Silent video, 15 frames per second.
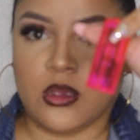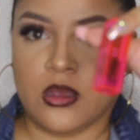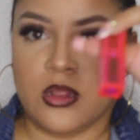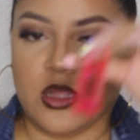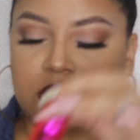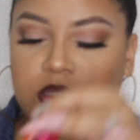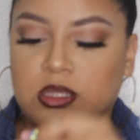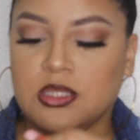And
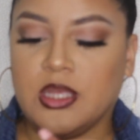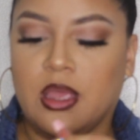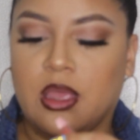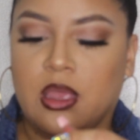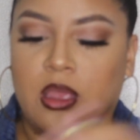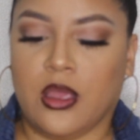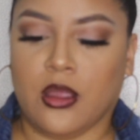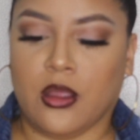this is
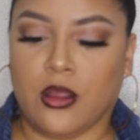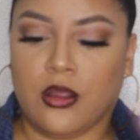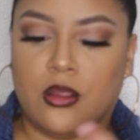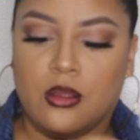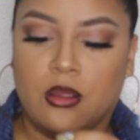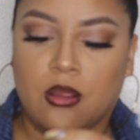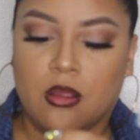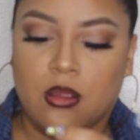it
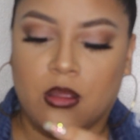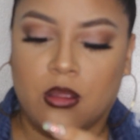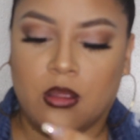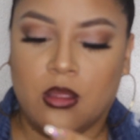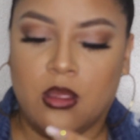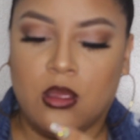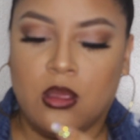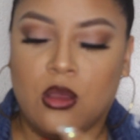here.
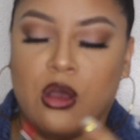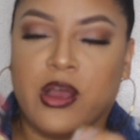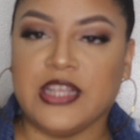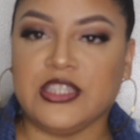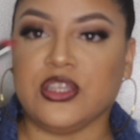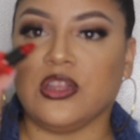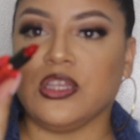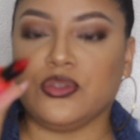
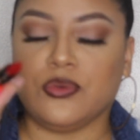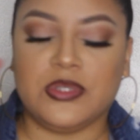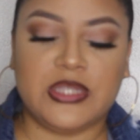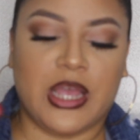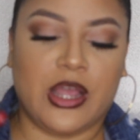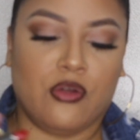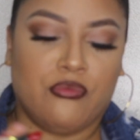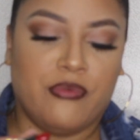Okay, so this one's
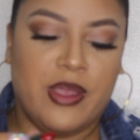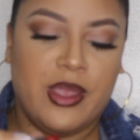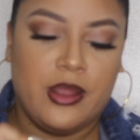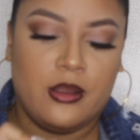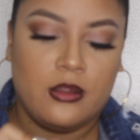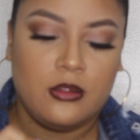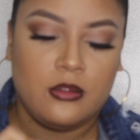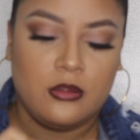like a red.